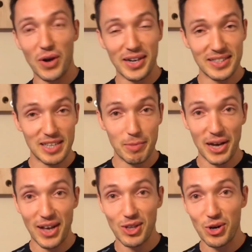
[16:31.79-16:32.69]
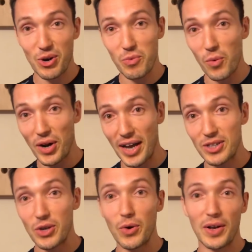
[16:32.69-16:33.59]
trying to see behind the curtain what I
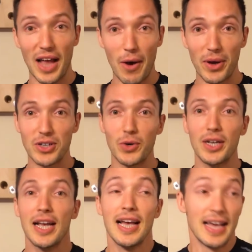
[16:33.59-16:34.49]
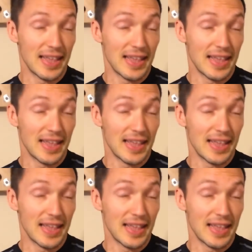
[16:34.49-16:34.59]
do and how I do it.